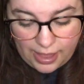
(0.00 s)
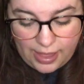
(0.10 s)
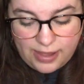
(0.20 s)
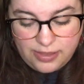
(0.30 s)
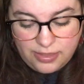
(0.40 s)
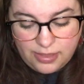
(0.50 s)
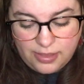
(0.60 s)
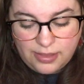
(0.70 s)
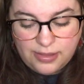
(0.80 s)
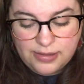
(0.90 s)
I
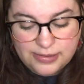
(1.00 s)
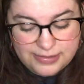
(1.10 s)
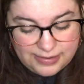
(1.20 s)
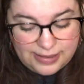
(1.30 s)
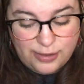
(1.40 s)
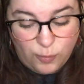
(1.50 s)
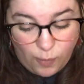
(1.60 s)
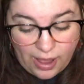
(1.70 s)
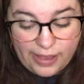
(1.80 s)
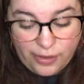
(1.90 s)
T
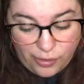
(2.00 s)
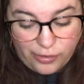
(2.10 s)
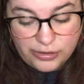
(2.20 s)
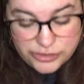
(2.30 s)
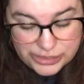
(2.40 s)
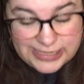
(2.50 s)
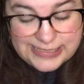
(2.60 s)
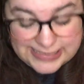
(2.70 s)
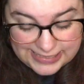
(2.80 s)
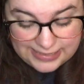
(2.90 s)
Y R G
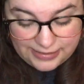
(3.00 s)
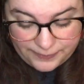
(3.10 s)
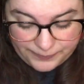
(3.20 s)
T.